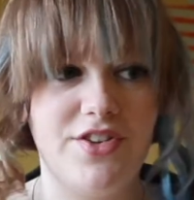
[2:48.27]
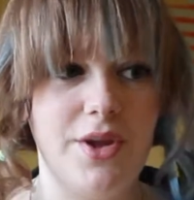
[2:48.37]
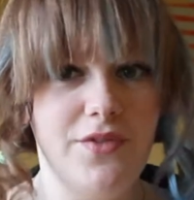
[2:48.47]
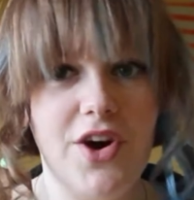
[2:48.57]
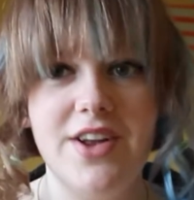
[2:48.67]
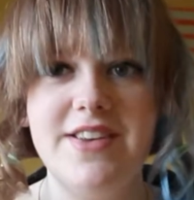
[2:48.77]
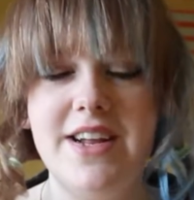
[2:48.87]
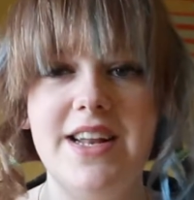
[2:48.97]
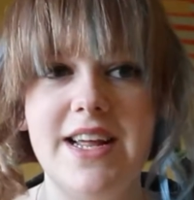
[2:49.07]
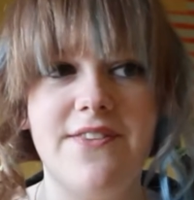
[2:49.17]
So you've got
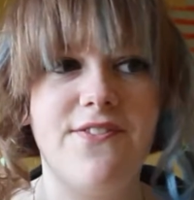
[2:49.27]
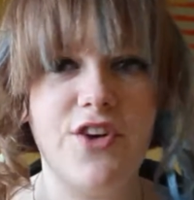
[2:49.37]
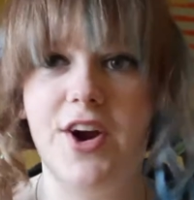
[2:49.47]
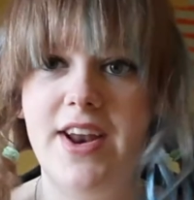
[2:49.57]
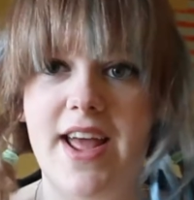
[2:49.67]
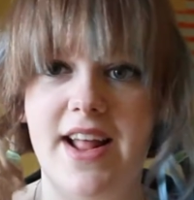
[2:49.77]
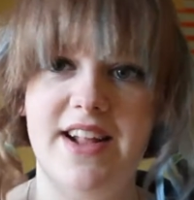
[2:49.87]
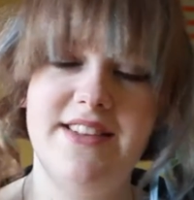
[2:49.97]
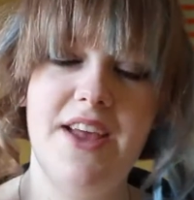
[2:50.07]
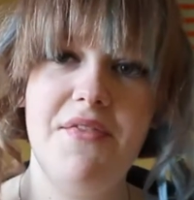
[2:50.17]
until like Friday,
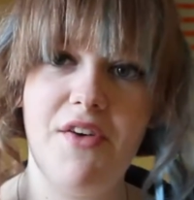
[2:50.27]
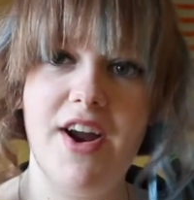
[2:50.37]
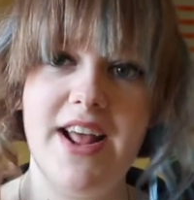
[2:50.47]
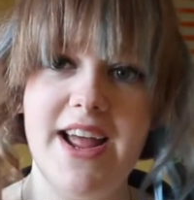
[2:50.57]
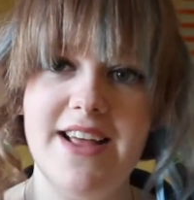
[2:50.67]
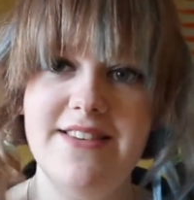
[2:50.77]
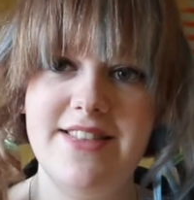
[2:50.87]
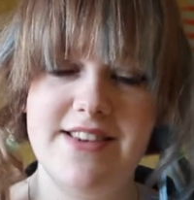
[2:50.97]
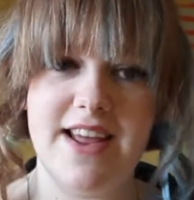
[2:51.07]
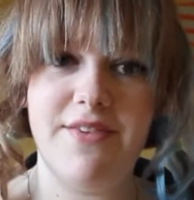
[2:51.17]
let's say Friday
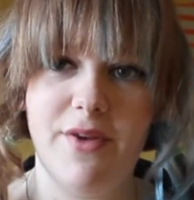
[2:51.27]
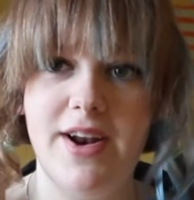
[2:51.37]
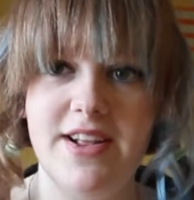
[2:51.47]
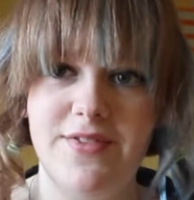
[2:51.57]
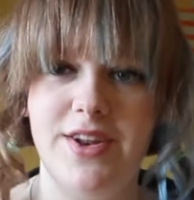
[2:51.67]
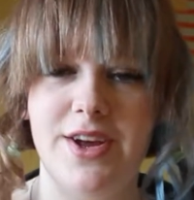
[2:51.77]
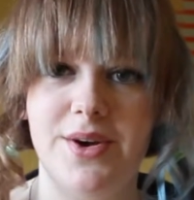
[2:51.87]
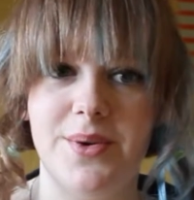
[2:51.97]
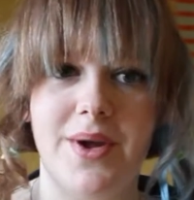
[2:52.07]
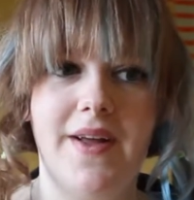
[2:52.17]
is the day. Friday's
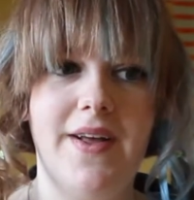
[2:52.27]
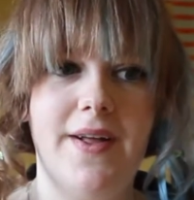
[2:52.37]
video